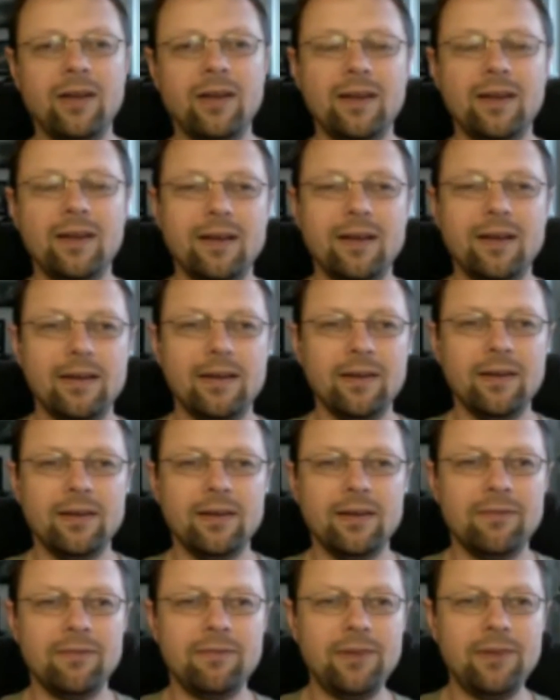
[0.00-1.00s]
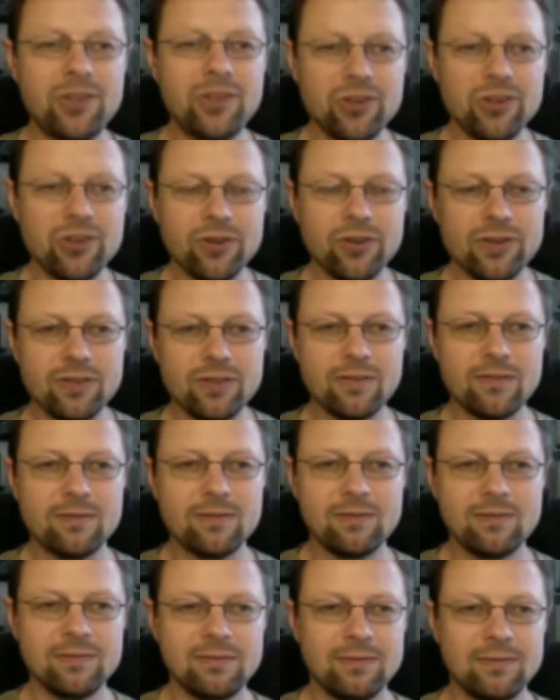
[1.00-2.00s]
on the
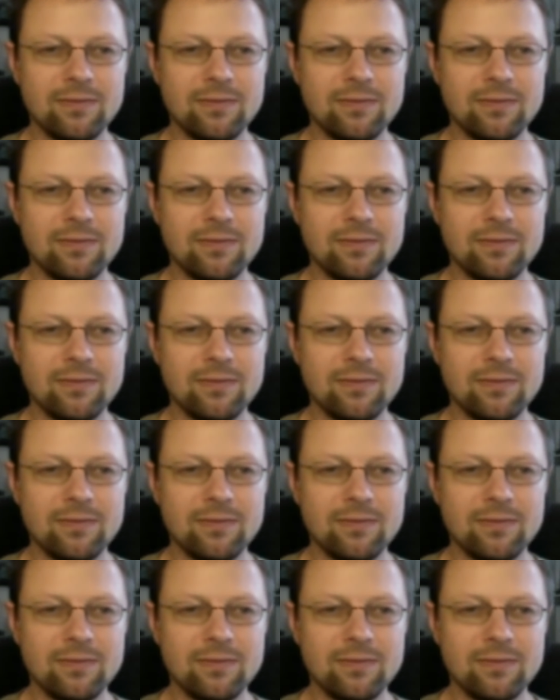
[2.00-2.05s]
features,